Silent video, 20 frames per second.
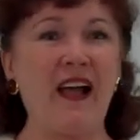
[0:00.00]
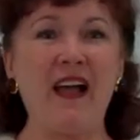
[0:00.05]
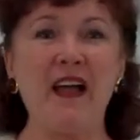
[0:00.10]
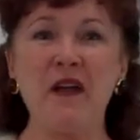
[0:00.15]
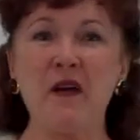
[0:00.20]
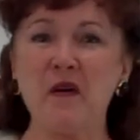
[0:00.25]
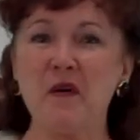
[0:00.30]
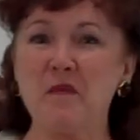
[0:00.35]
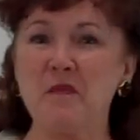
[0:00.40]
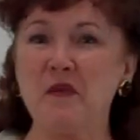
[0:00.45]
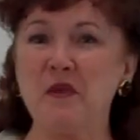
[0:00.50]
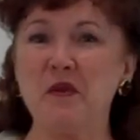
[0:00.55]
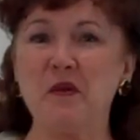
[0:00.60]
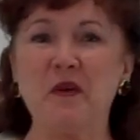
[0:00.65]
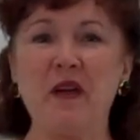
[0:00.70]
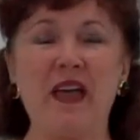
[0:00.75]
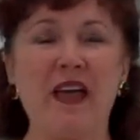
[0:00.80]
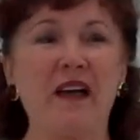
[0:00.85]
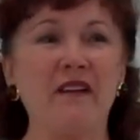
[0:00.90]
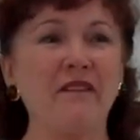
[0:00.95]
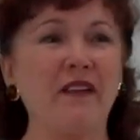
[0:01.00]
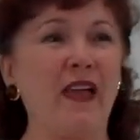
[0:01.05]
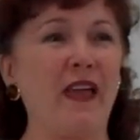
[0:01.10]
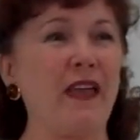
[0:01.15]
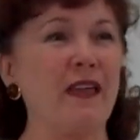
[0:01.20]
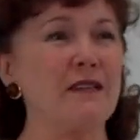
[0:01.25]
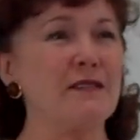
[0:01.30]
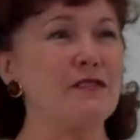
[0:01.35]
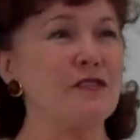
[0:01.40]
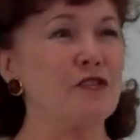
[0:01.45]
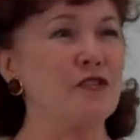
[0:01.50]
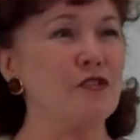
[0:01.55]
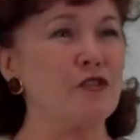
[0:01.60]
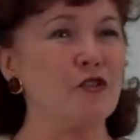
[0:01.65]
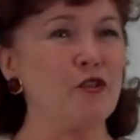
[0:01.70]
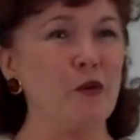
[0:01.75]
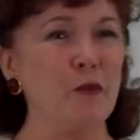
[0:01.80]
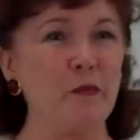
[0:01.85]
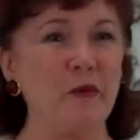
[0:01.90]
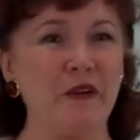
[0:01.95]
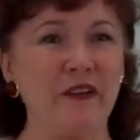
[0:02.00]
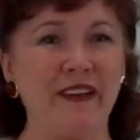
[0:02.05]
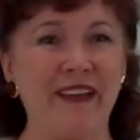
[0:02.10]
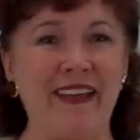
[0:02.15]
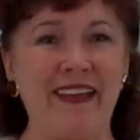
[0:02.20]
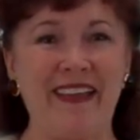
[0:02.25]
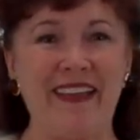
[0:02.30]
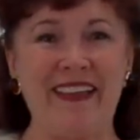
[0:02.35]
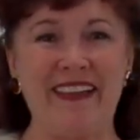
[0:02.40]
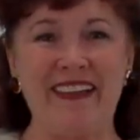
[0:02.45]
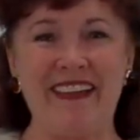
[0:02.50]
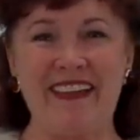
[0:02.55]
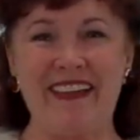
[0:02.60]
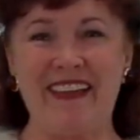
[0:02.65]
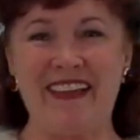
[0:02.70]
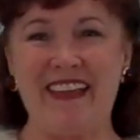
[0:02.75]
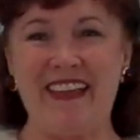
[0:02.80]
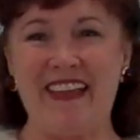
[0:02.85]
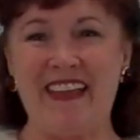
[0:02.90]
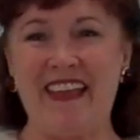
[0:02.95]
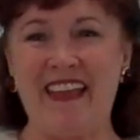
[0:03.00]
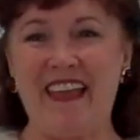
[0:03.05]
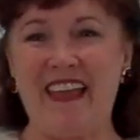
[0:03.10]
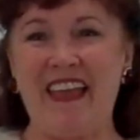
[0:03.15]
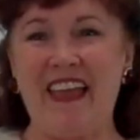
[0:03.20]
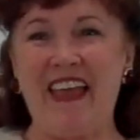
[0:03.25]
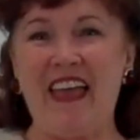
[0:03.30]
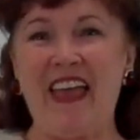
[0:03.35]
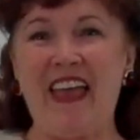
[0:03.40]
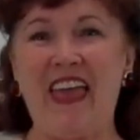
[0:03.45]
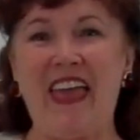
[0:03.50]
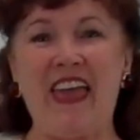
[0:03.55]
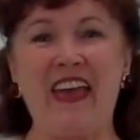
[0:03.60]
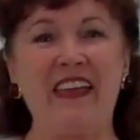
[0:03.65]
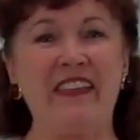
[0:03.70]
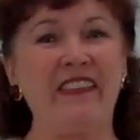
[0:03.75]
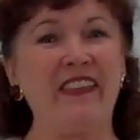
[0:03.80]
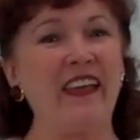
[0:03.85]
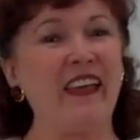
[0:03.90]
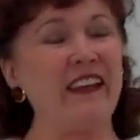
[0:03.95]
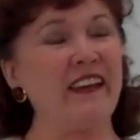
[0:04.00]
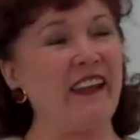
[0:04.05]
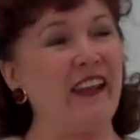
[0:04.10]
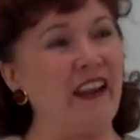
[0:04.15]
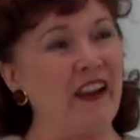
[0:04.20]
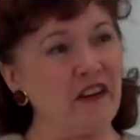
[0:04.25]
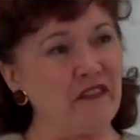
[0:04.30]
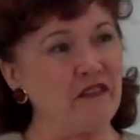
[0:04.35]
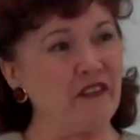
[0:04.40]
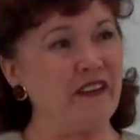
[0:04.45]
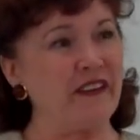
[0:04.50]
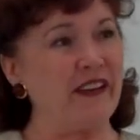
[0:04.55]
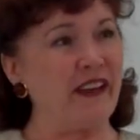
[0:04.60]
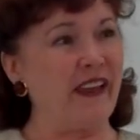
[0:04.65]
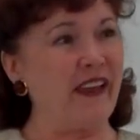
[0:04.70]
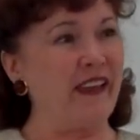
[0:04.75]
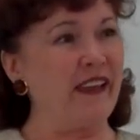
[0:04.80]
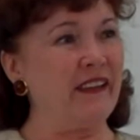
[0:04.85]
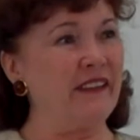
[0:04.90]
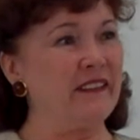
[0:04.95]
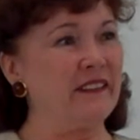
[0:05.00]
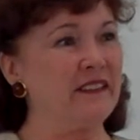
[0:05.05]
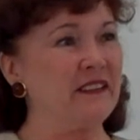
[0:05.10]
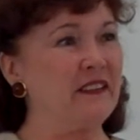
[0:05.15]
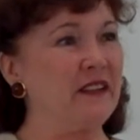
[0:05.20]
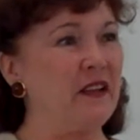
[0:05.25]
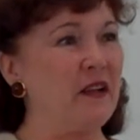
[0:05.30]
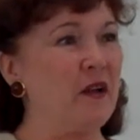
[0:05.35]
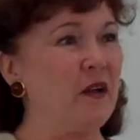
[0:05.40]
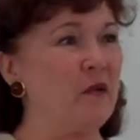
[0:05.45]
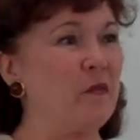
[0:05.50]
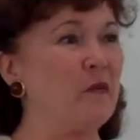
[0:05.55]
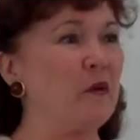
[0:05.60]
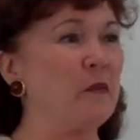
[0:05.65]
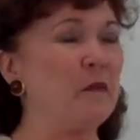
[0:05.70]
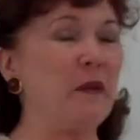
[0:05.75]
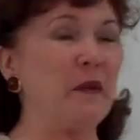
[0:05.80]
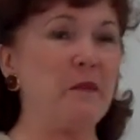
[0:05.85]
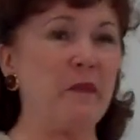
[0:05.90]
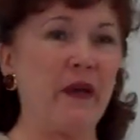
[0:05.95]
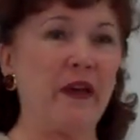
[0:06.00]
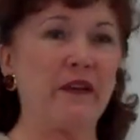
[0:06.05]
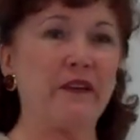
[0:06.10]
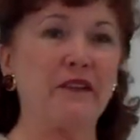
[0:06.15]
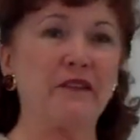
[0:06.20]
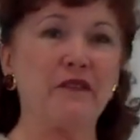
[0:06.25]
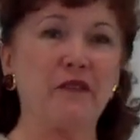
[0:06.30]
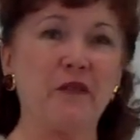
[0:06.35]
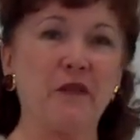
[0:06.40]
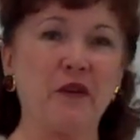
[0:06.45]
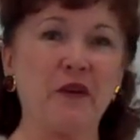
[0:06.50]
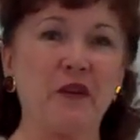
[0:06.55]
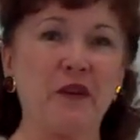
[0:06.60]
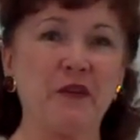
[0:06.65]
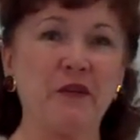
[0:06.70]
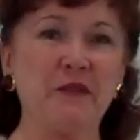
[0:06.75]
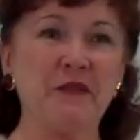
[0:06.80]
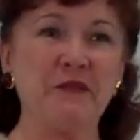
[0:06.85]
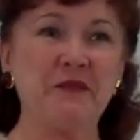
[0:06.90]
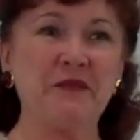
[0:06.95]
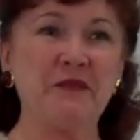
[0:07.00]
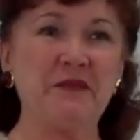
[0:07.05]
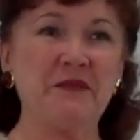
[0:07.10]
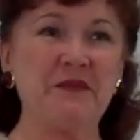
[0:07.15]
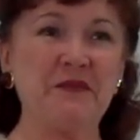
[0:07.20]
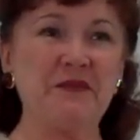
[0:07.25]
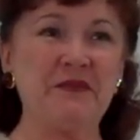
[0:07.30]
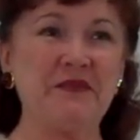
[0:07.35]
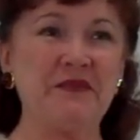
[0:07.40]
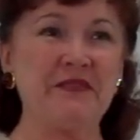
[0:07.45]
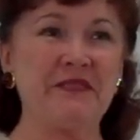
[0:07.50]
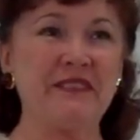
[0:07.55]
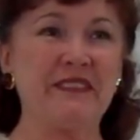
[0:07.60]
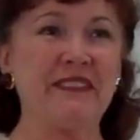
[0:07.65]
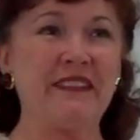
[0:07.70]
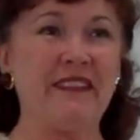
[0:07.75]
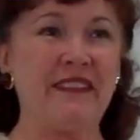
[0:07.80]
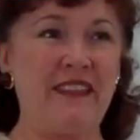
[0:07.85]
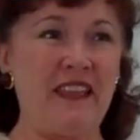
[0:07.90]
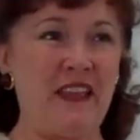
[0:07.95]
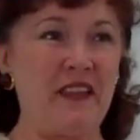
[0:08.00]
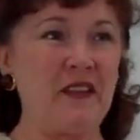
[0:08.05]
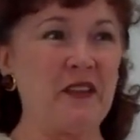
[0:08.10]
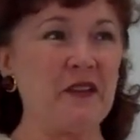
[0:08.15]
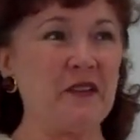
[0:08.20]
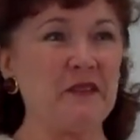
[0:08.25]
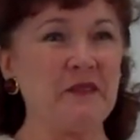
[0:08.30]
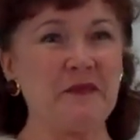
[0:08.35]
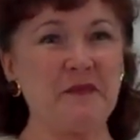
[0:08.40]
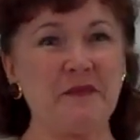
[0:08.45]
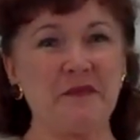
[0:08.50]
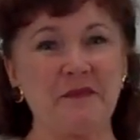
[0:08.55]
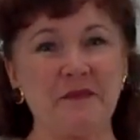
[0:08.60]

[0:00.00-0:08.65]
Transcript: I hope you have a super day and that every day will be better for you. Thank you.